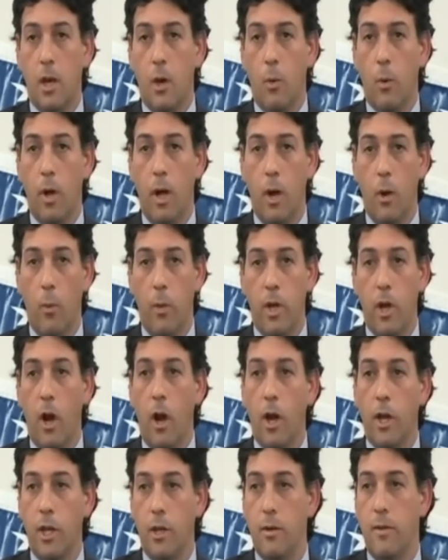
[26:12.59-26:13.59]
Well, we
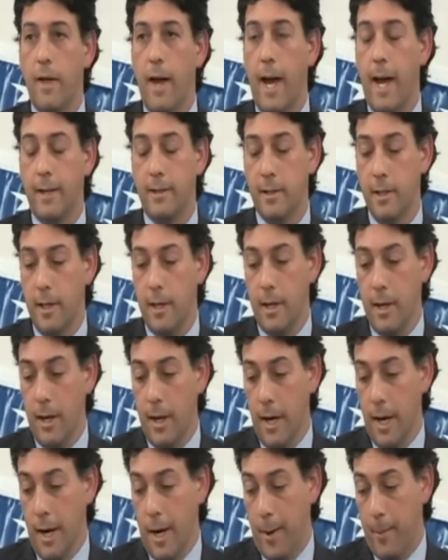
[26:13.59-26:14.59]
argue that
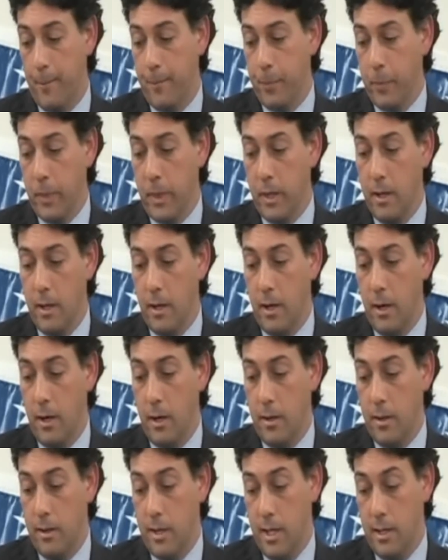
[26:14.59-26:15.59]
um, uh,
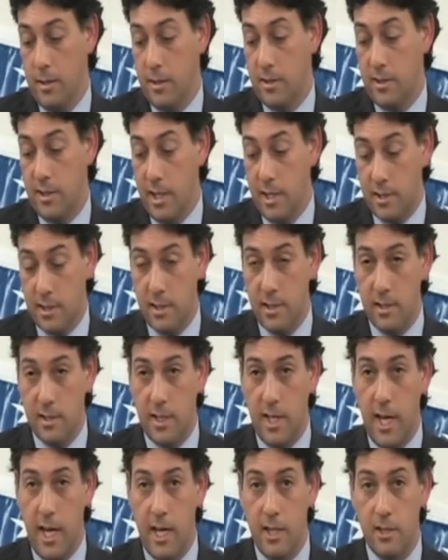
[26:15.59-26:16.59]
the deceased in this
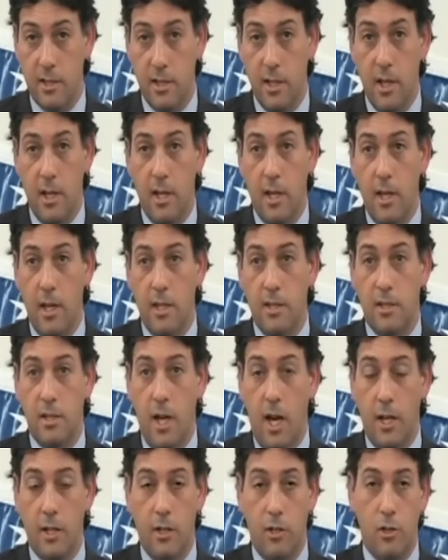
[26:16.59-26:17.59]
case is
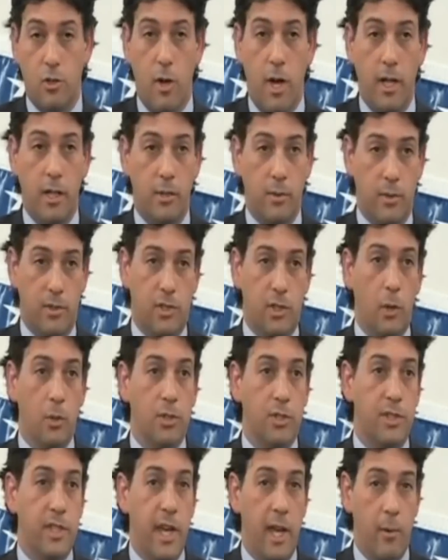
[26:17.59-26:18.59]
not trying to
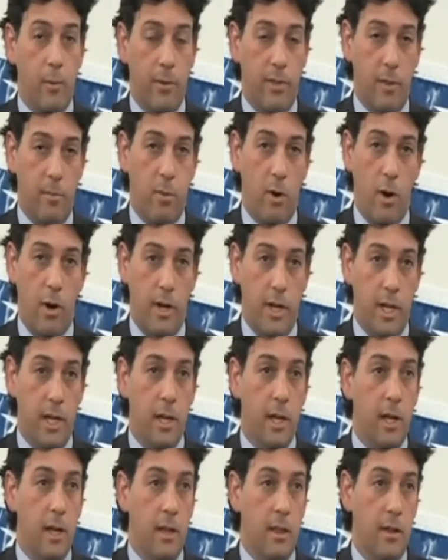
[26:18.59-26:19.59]
associate with the party,
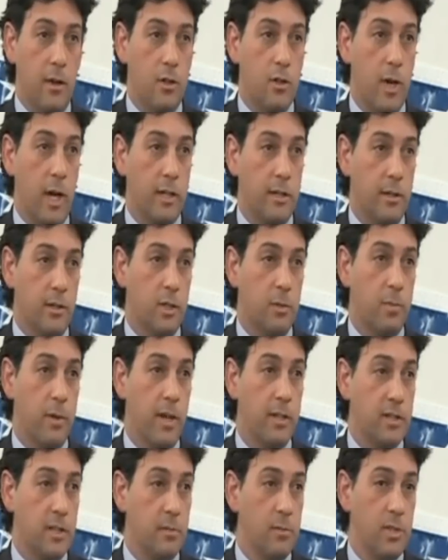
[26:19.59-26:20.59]
they're trying to
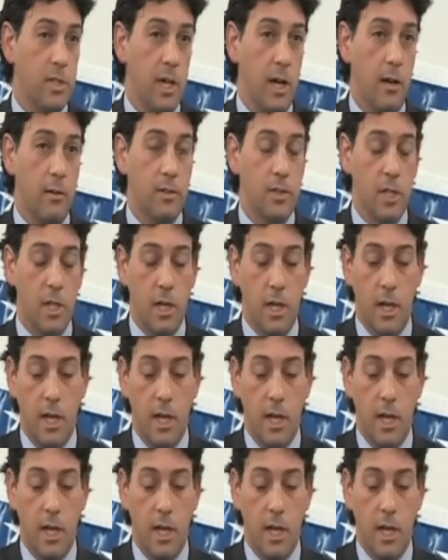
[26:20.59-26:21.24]
express themselves.